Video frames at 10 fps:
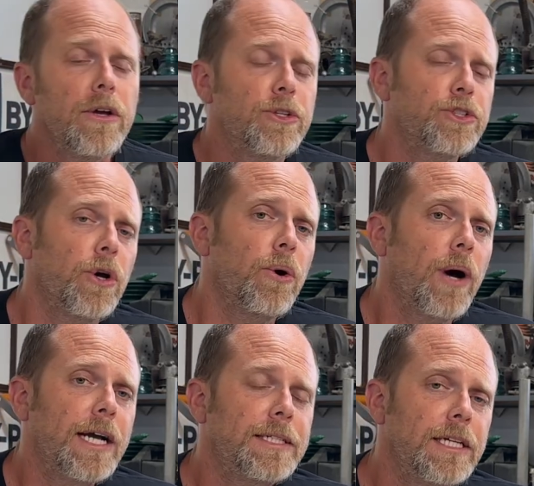So
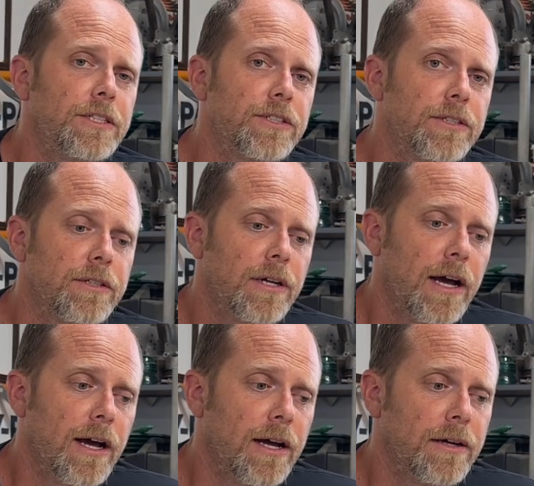I teach
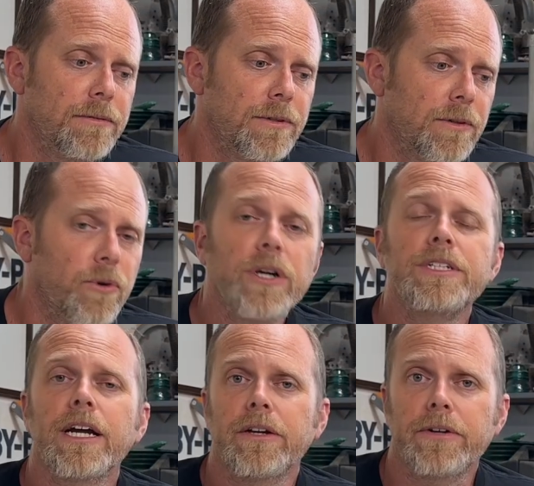career
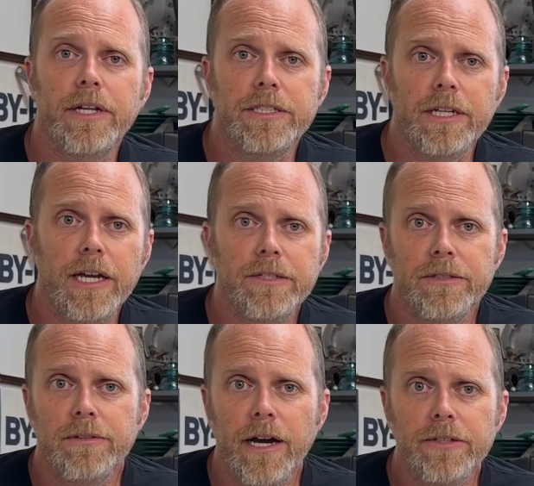technical
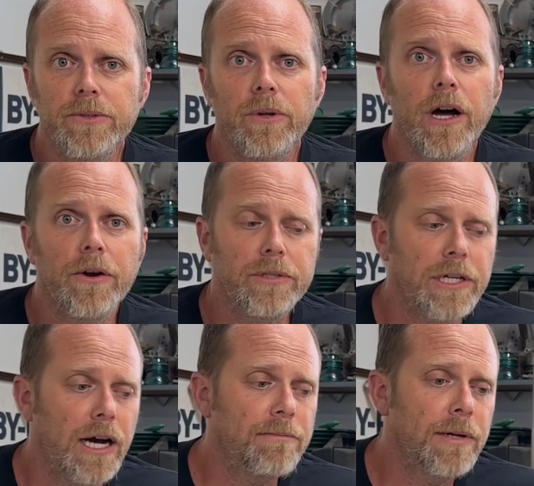education, high school auto
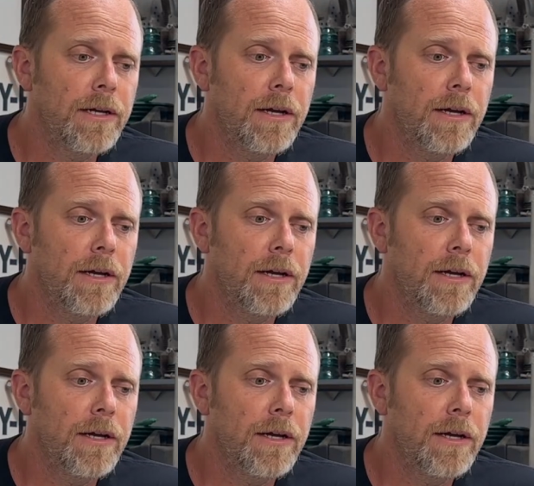shop,